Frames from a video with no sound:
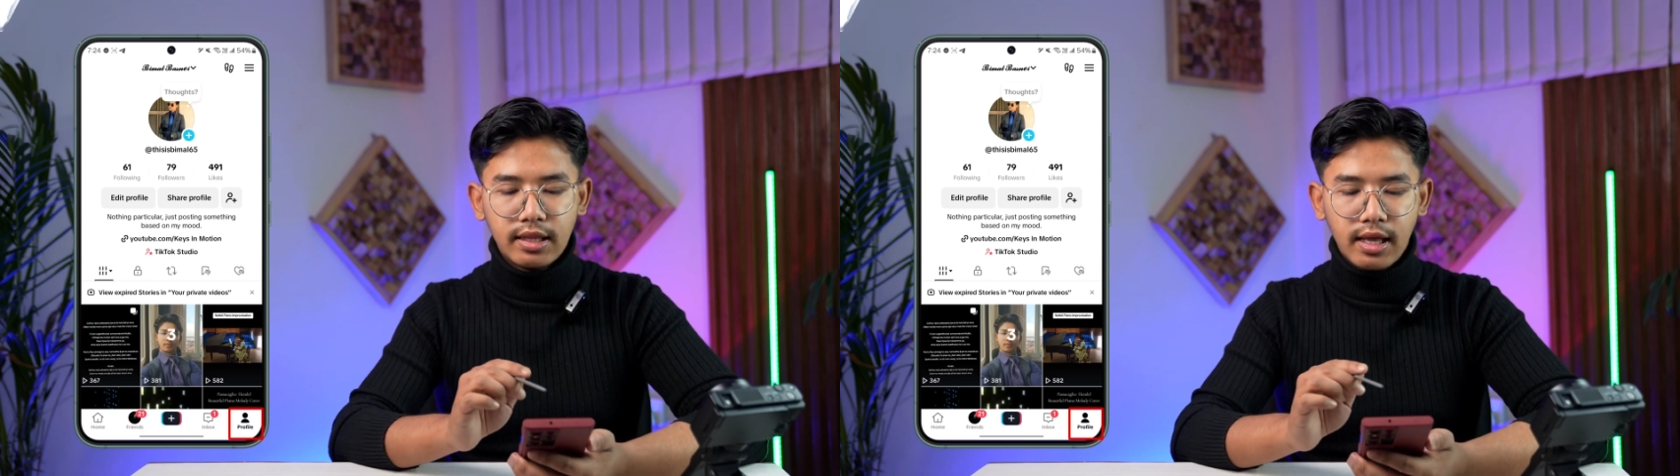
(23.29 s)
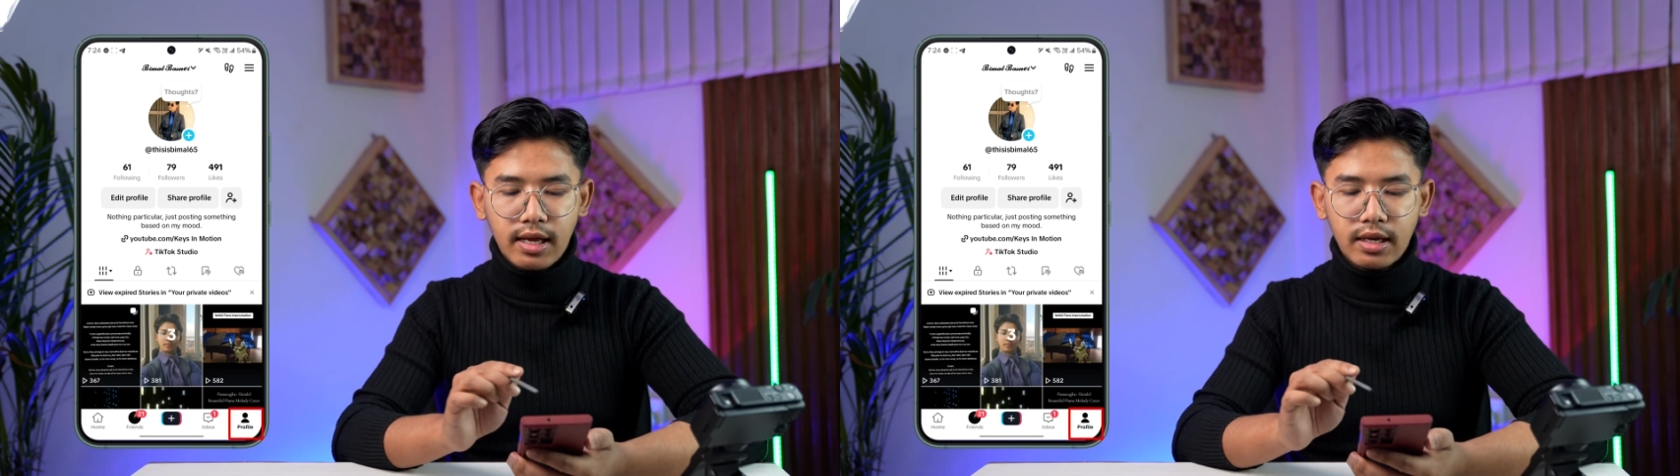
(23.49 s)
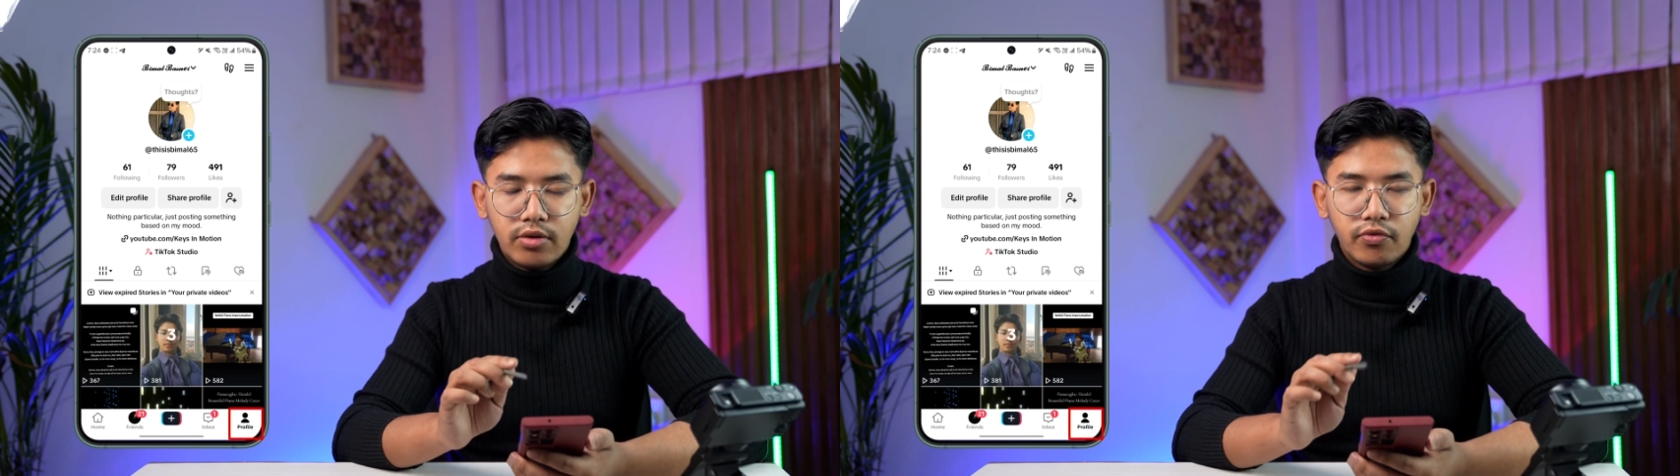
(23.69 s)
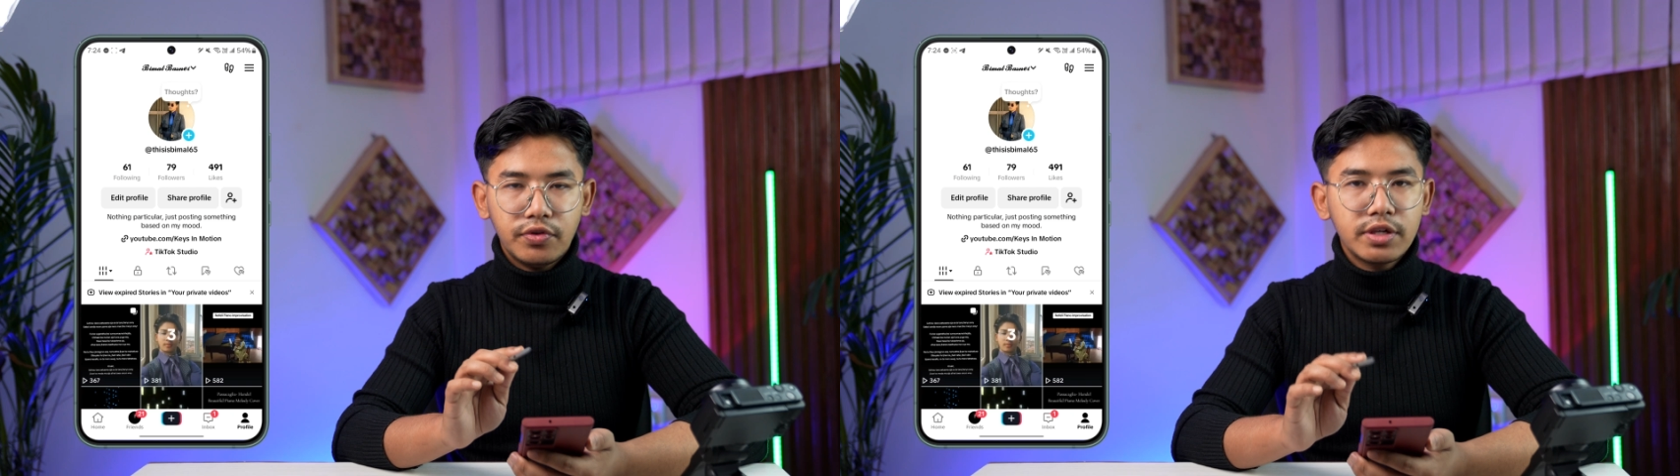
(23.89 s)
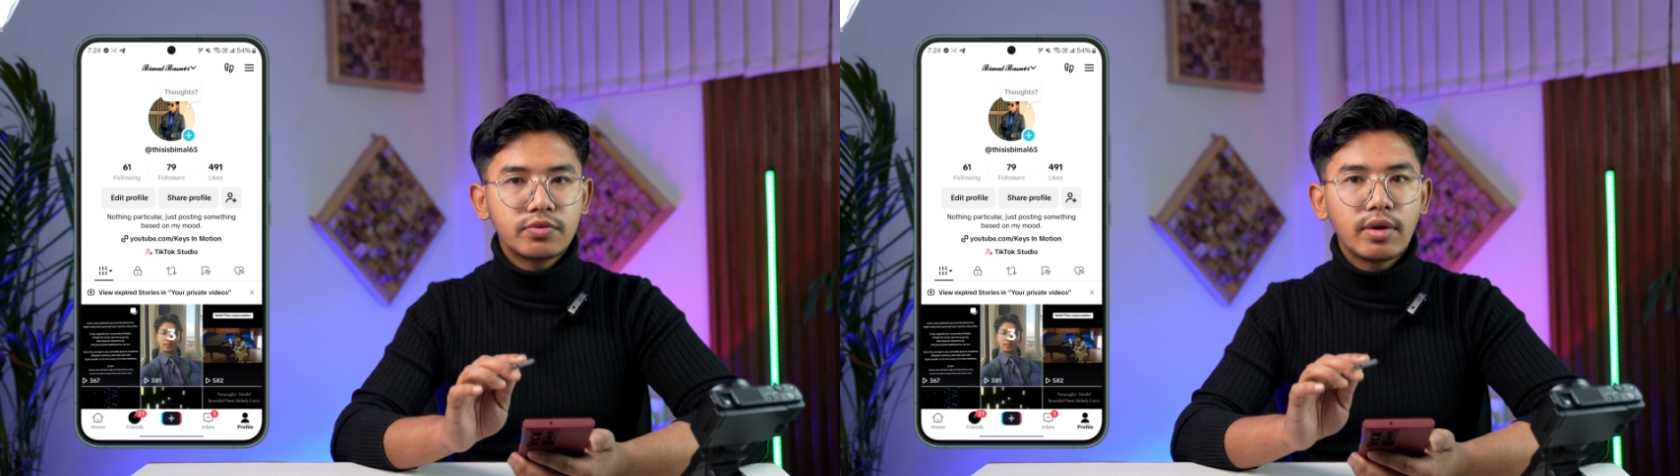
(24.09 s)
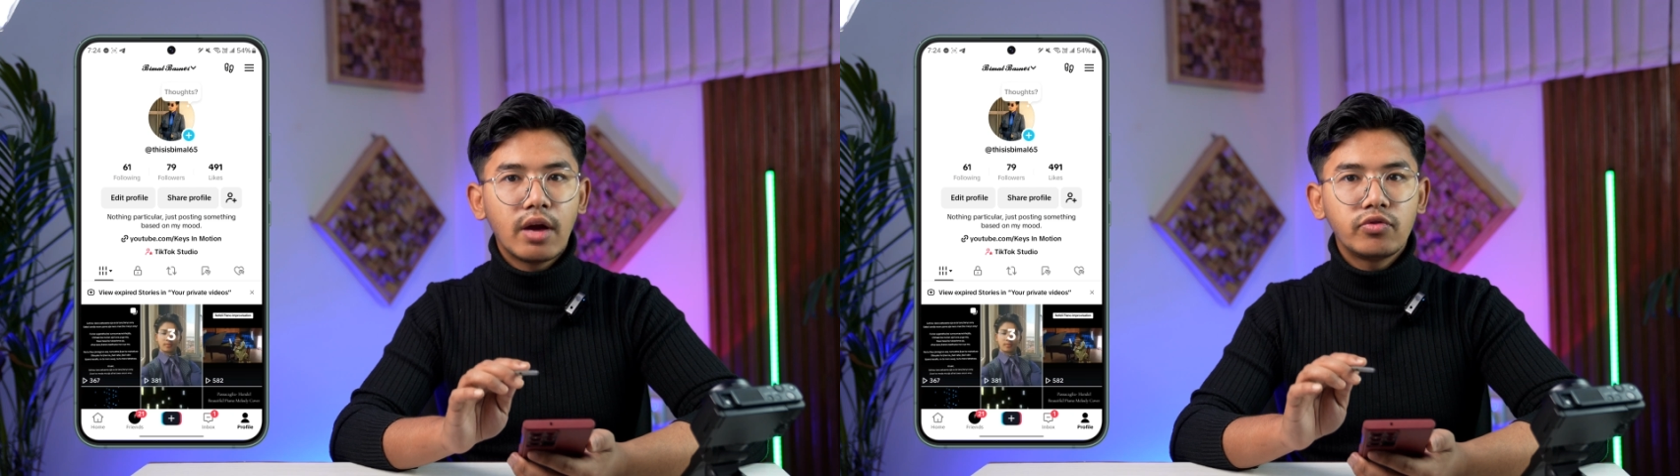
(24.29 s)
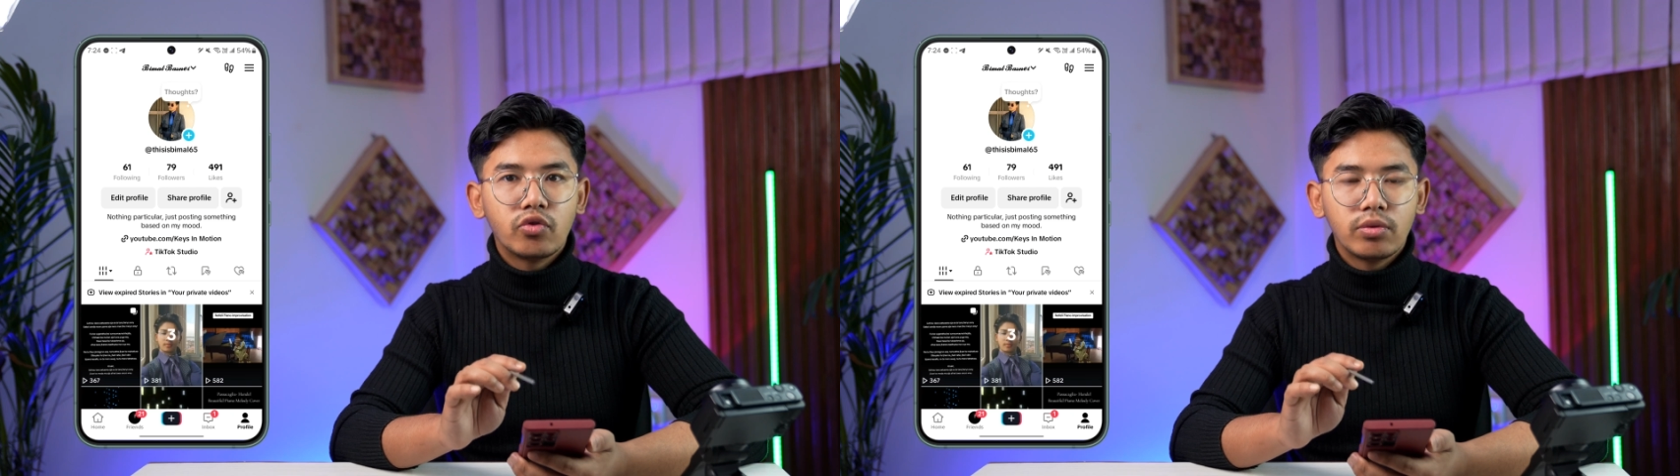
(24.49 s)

Then first we have to